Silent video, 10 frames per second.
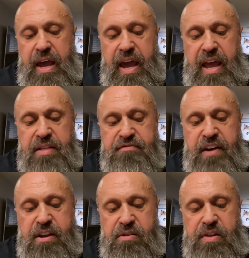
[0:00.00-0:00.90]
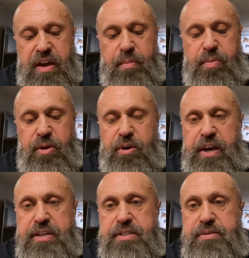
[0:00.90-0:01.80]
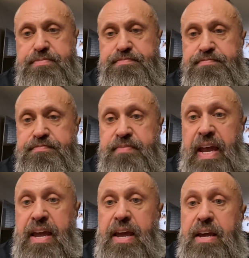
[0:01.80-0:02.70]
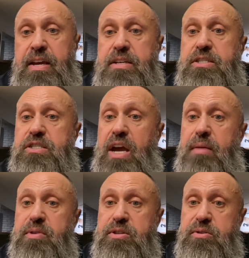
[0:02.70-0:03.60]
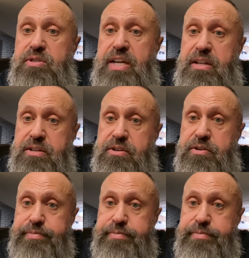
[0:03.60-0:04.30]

and federal employees. Shame on you, Senator.